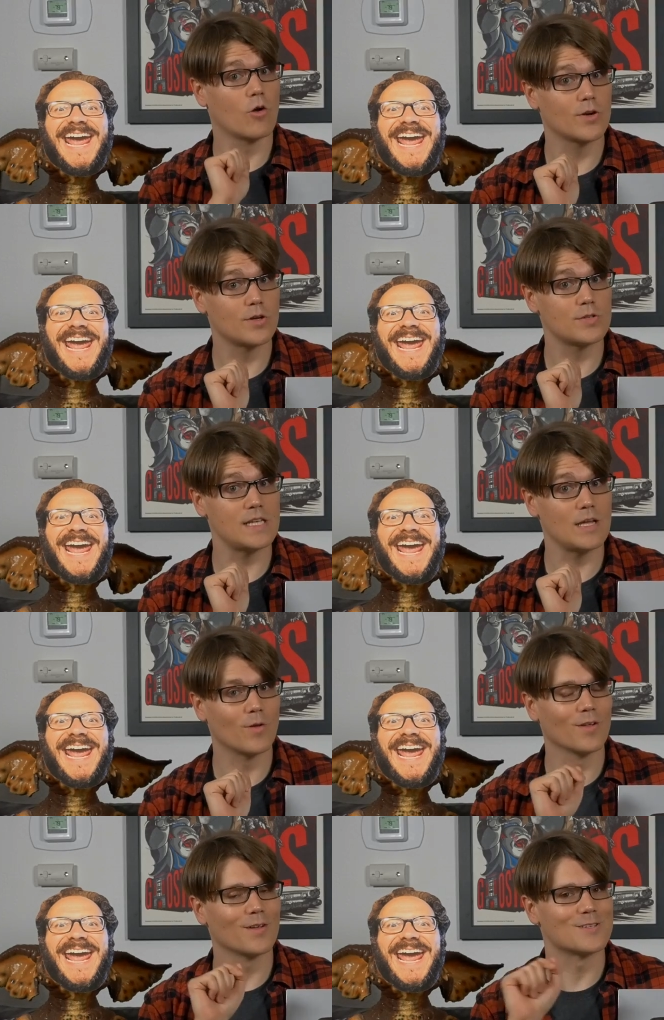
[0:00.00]
Speaker 1: overdue
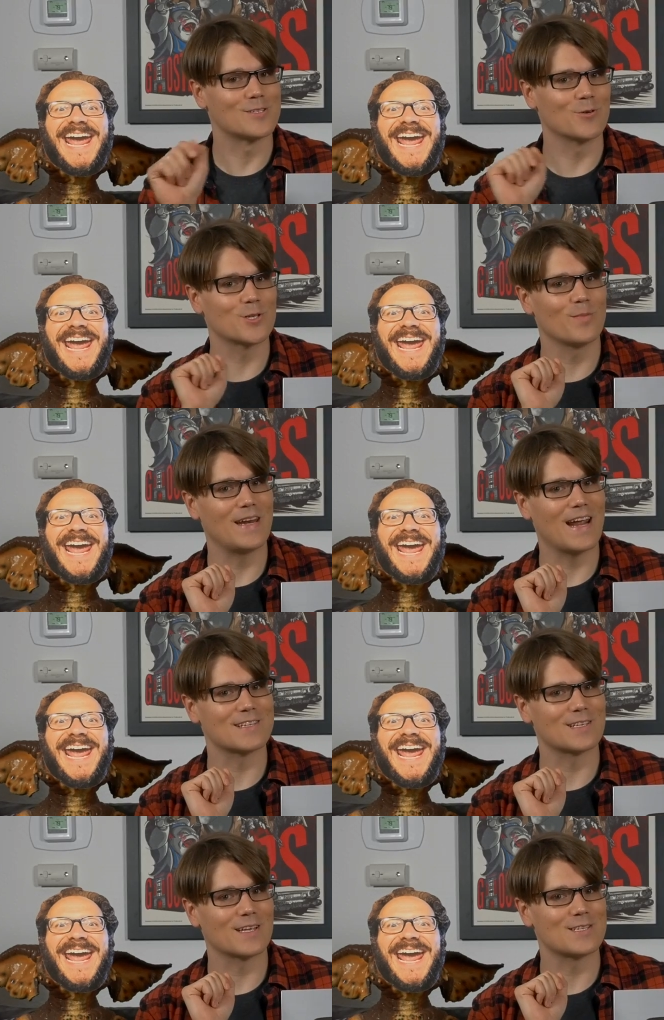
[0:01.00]
sequel, Social
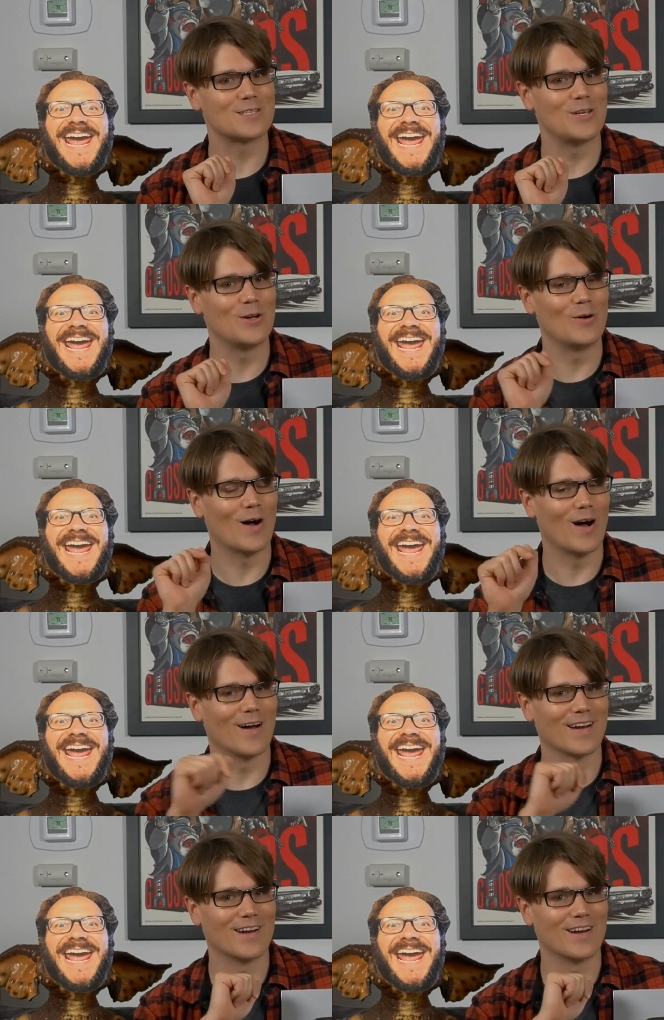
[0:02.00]
Mediasochist 2, On